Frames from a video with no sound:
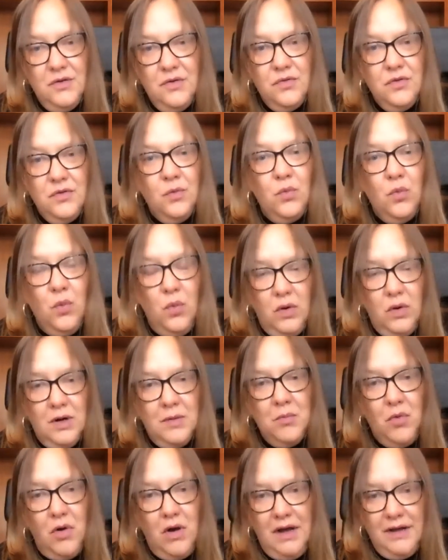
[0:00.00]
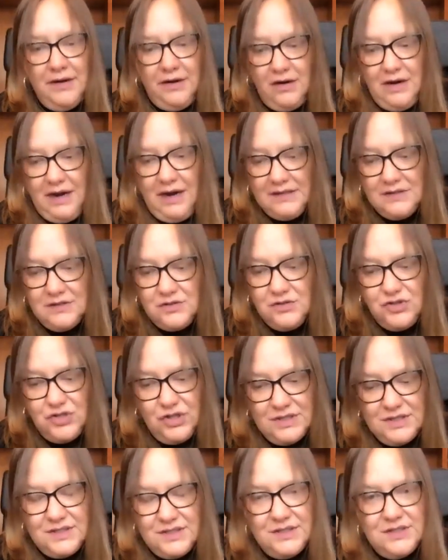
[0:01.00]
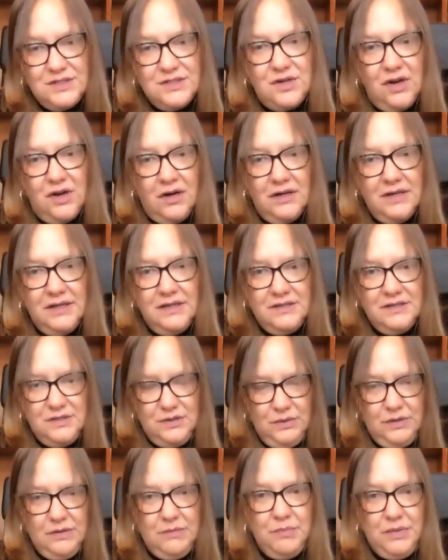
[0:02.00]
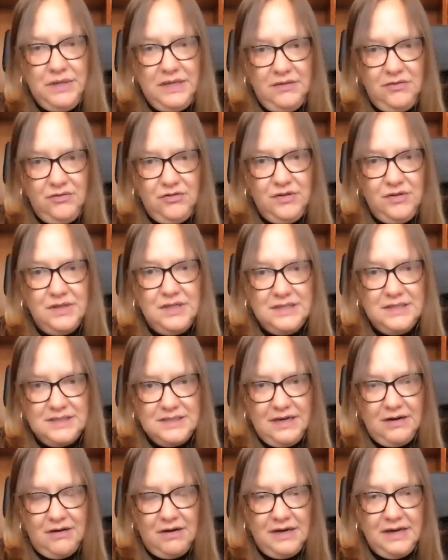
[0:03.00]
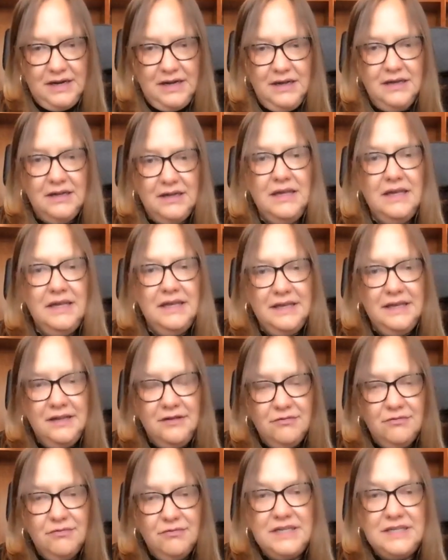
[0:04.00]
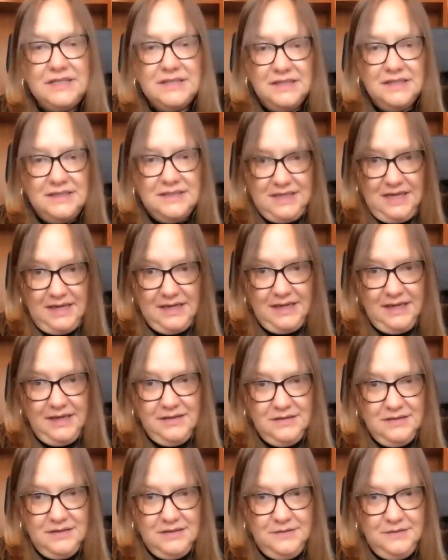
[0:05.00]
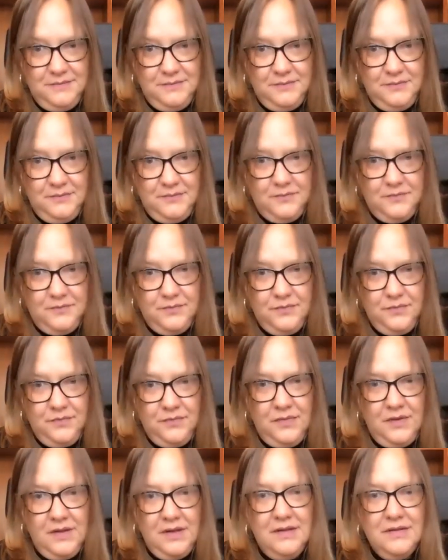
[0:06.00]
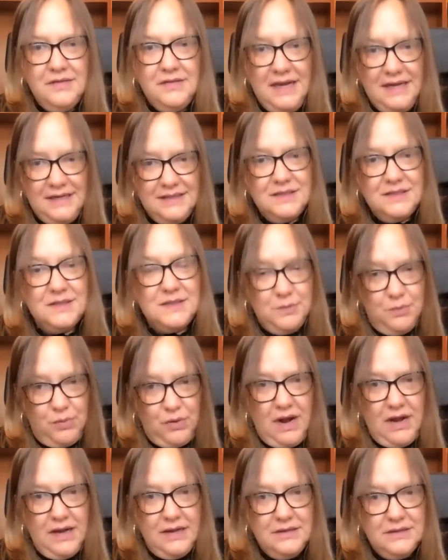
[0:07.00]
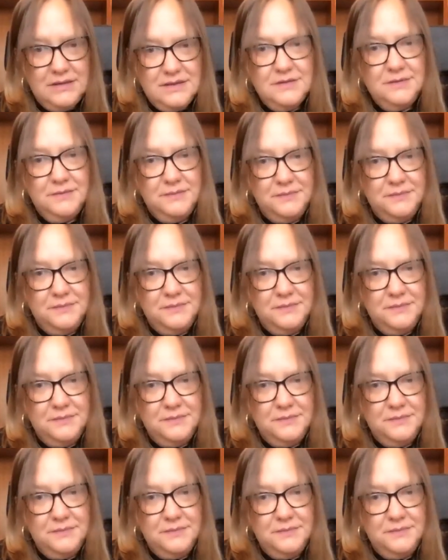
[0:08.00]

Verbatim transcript: the warm water has just started to impinge in this area in recent decades. That's a surprise.